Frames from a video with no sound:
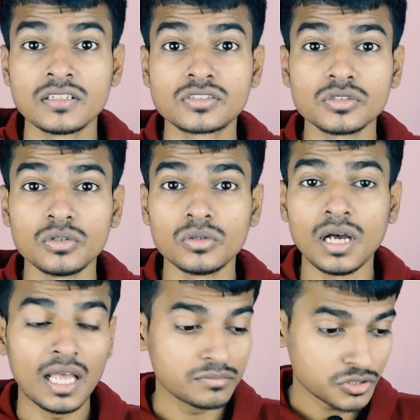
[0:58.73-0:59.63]
So
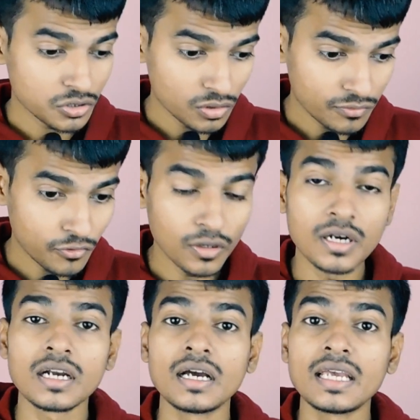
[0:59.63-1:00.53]
I'm sure
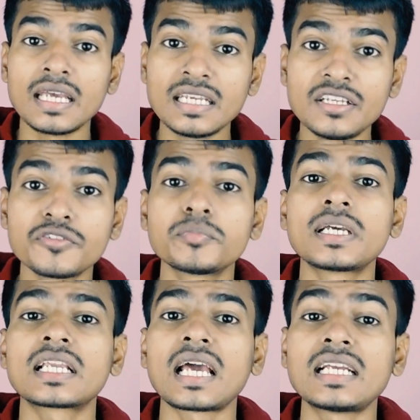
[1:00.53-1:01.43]
for any of my
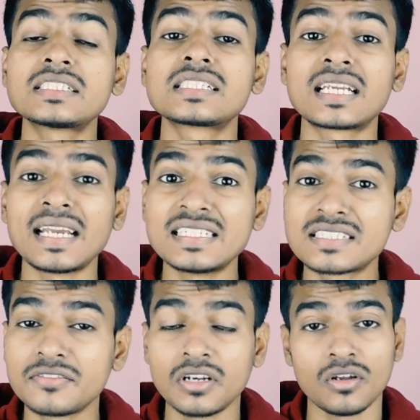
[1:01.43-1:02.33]
clients,
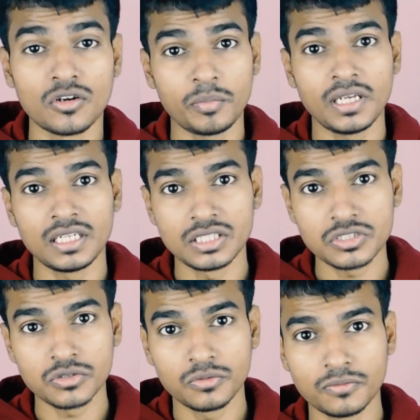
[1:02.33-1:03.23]
rates will not be an
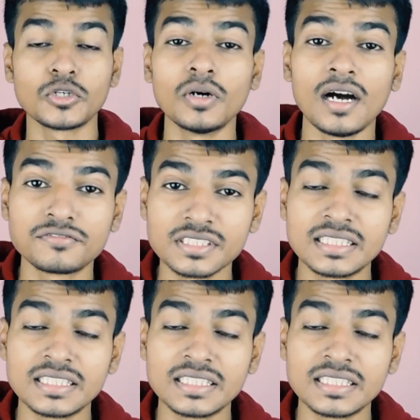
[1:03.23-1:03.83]
issue. So after